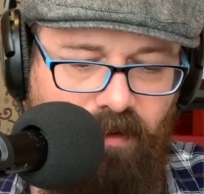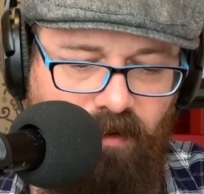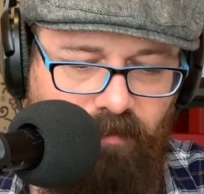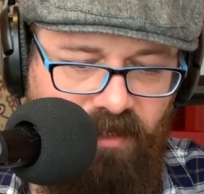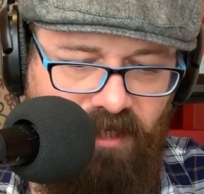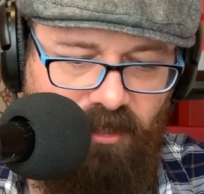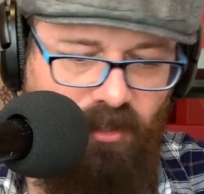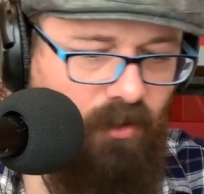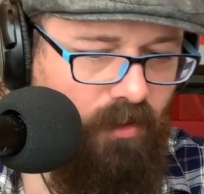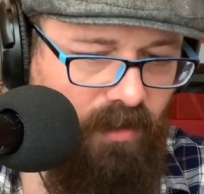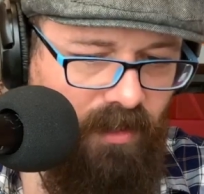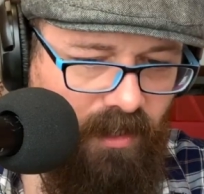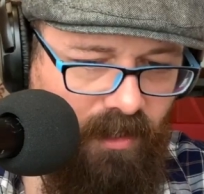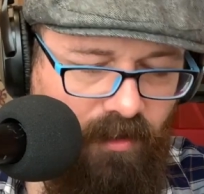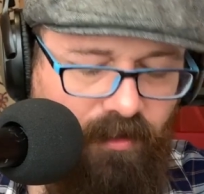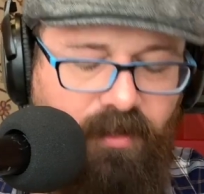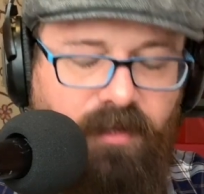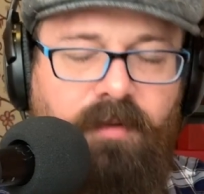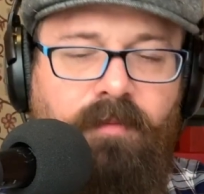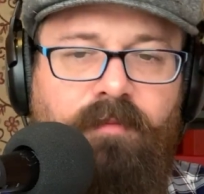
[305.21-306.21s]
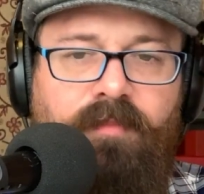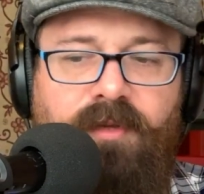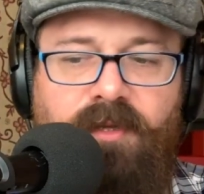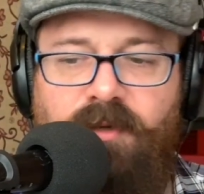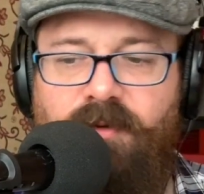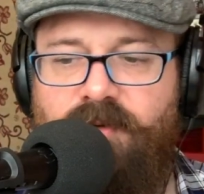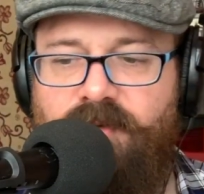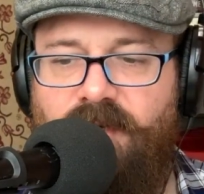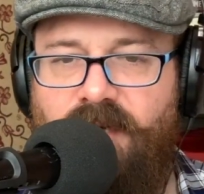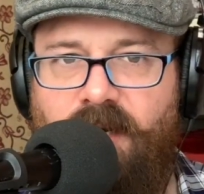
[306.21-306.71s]
I'll be noodling on the
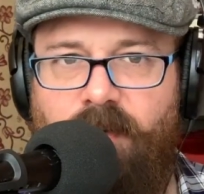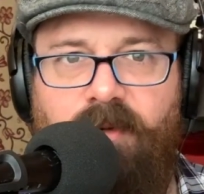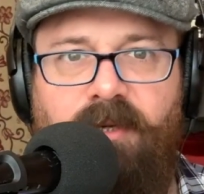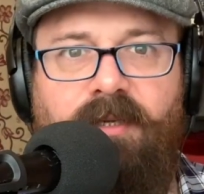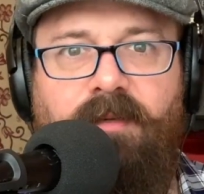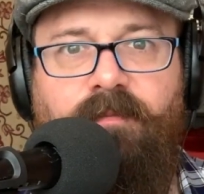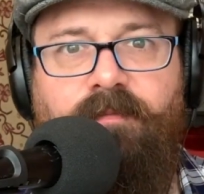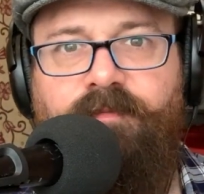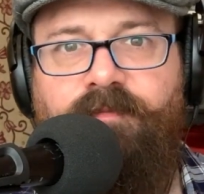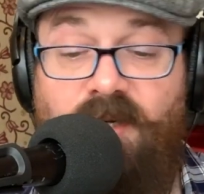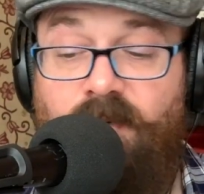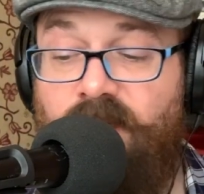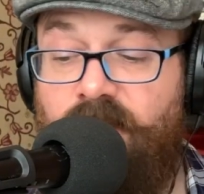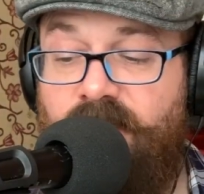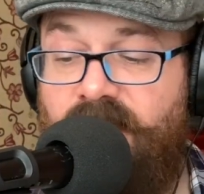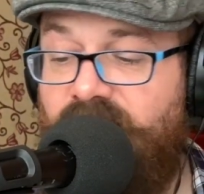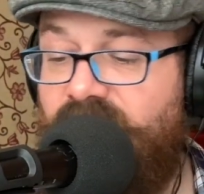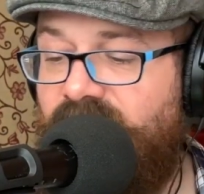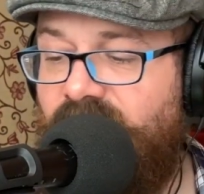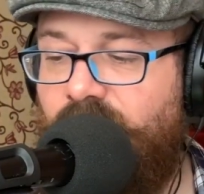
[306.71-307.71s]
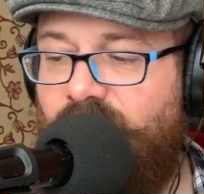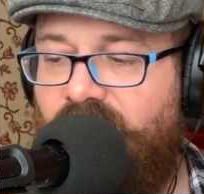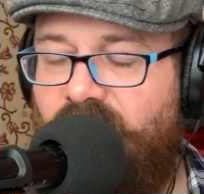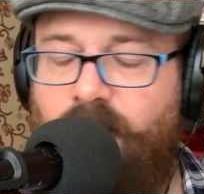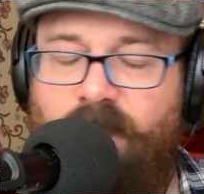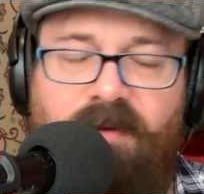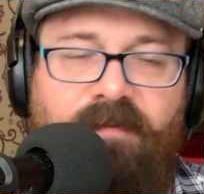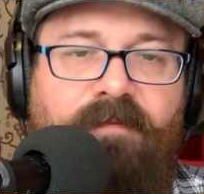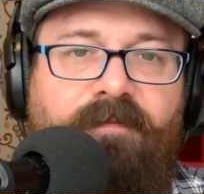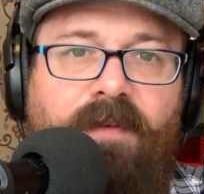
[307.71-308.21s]
computer. I'll be messing about
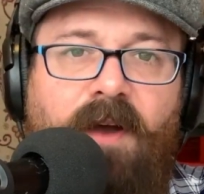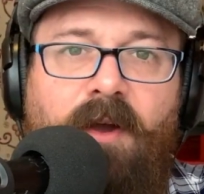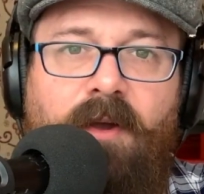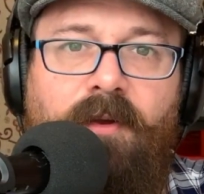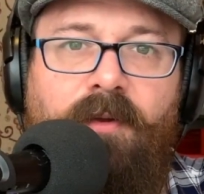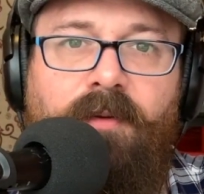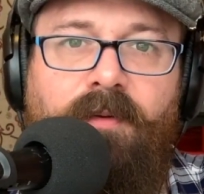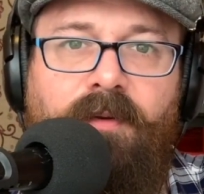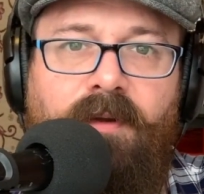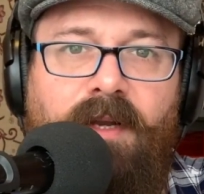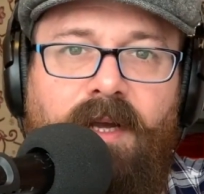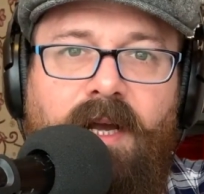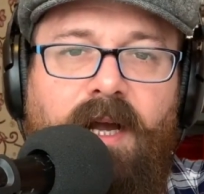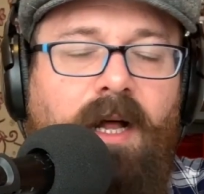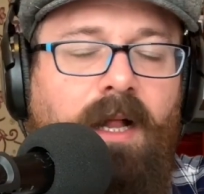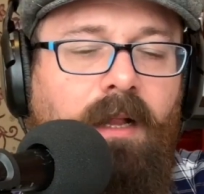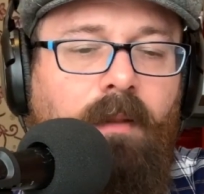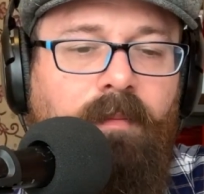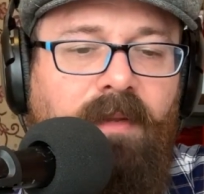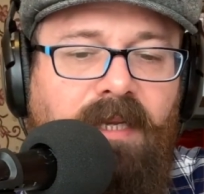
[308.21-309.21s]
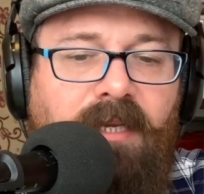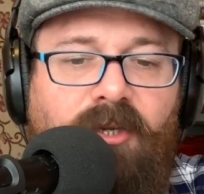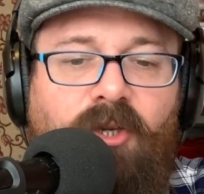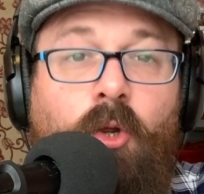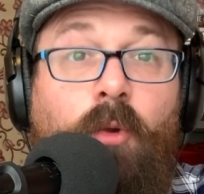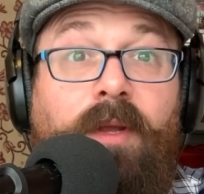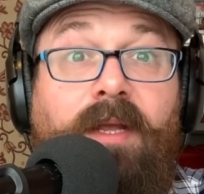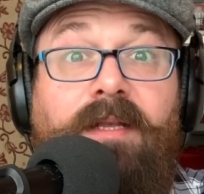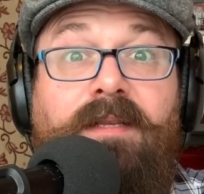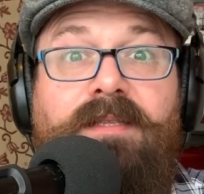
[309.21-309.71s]
on my phone. I'll be
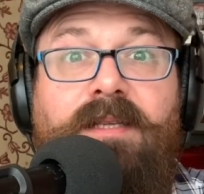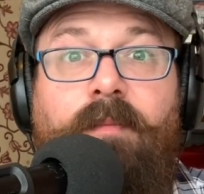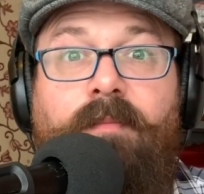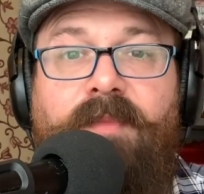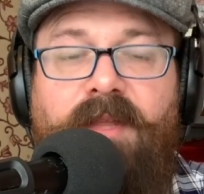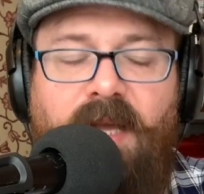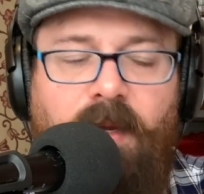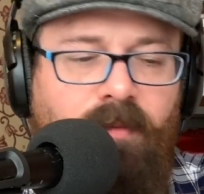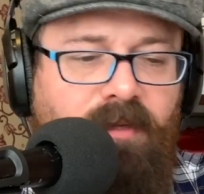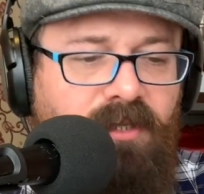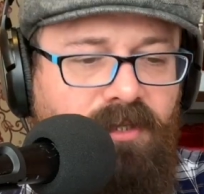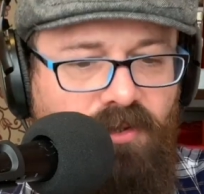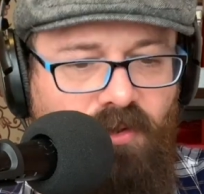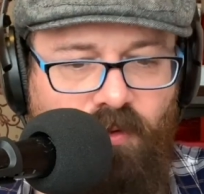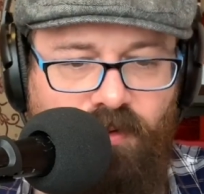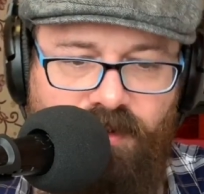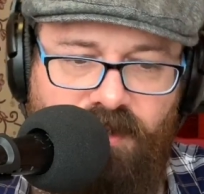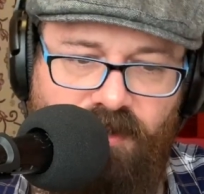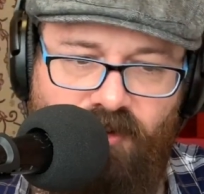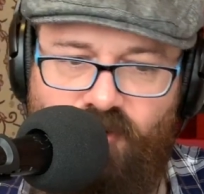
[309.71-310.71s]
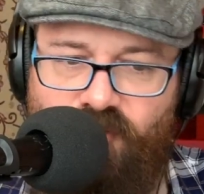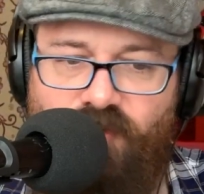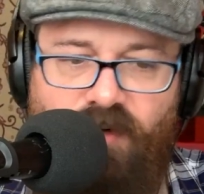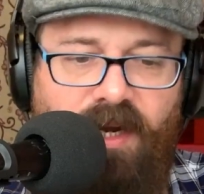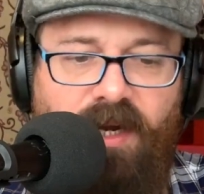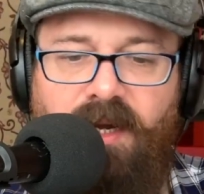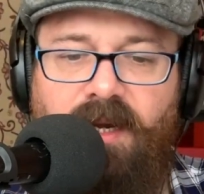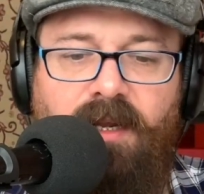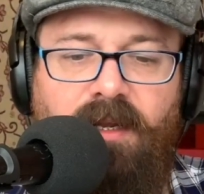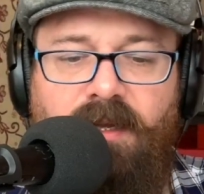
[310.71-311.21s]
doing something. I'll be sorting
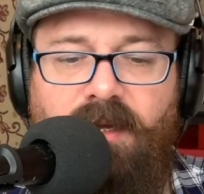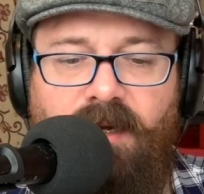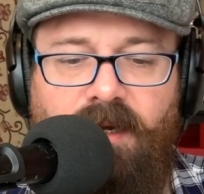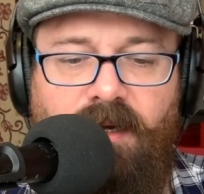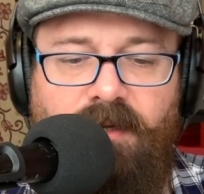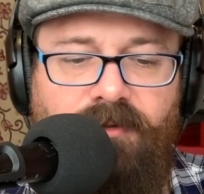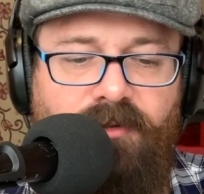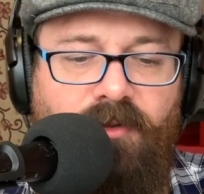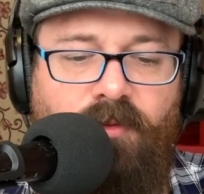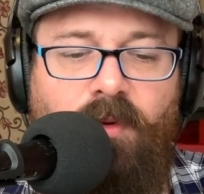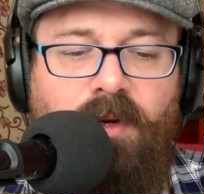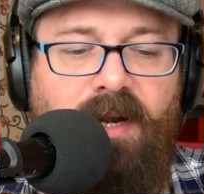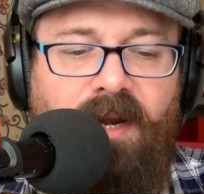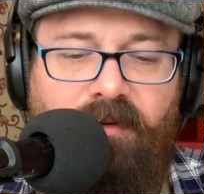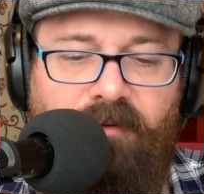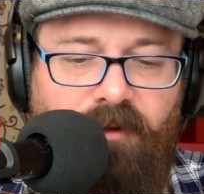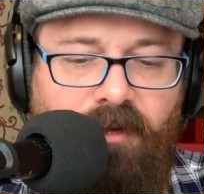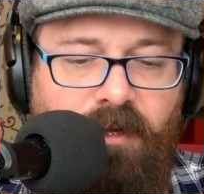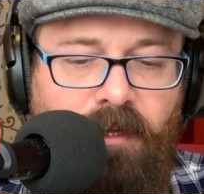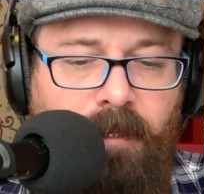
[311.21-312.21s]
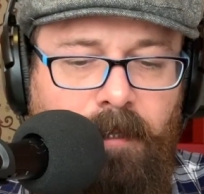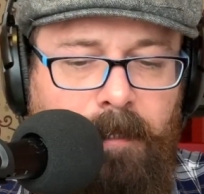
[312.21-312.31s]
trading cards or whatever.